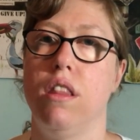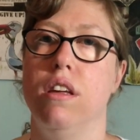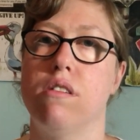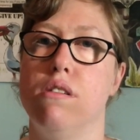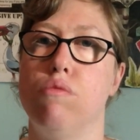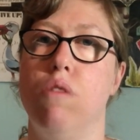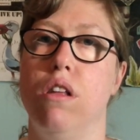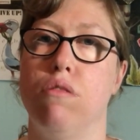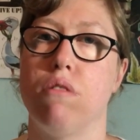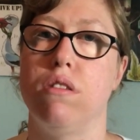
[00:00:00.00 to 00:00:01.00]
This is one
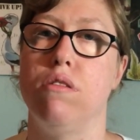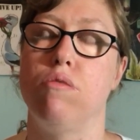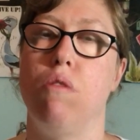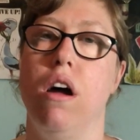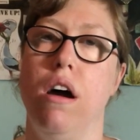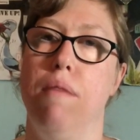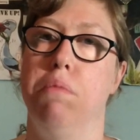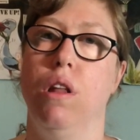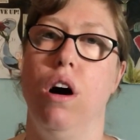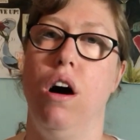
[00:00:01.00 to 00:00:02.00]
of the reasons why I
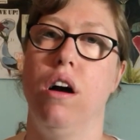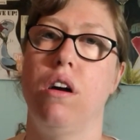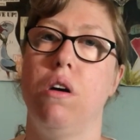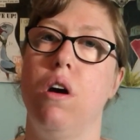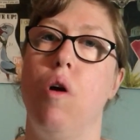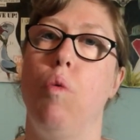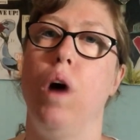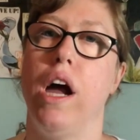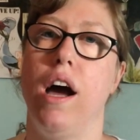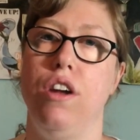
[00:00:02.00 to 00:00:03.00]
blog,
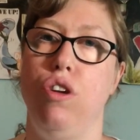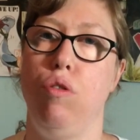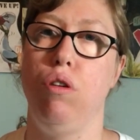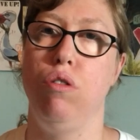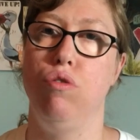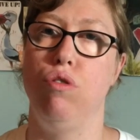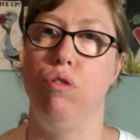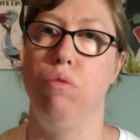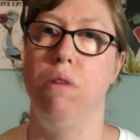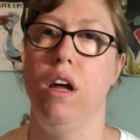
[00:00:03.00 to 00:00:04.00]
why I do
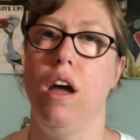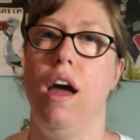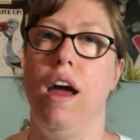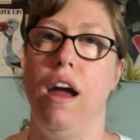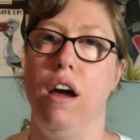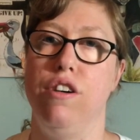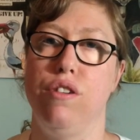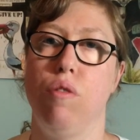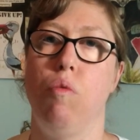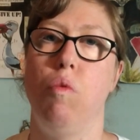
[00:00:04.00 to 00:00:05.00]
YouTube, and
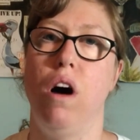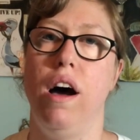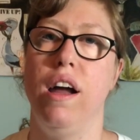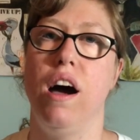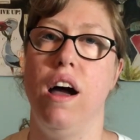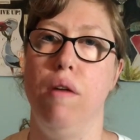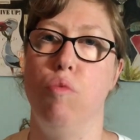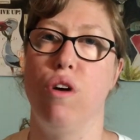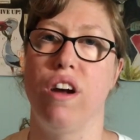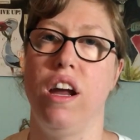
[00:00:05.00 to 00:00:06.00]
why I am
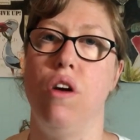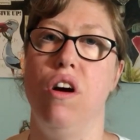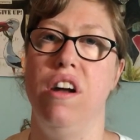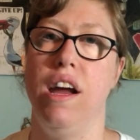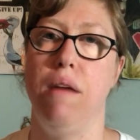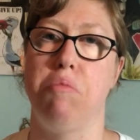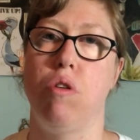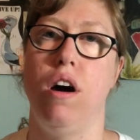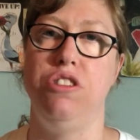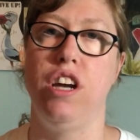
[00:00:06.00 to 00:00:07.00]
working on a
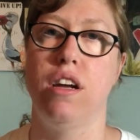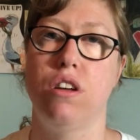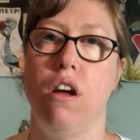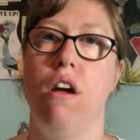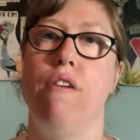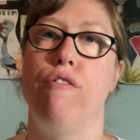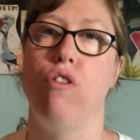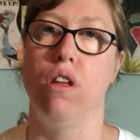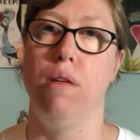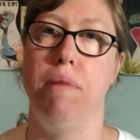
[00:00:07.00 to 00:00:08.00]
project
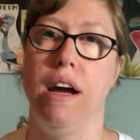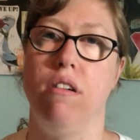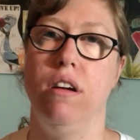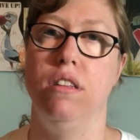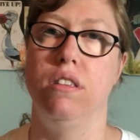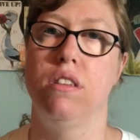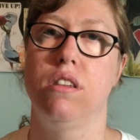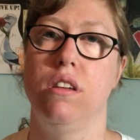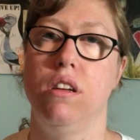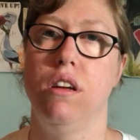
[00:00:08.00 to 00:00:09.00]
for the parents.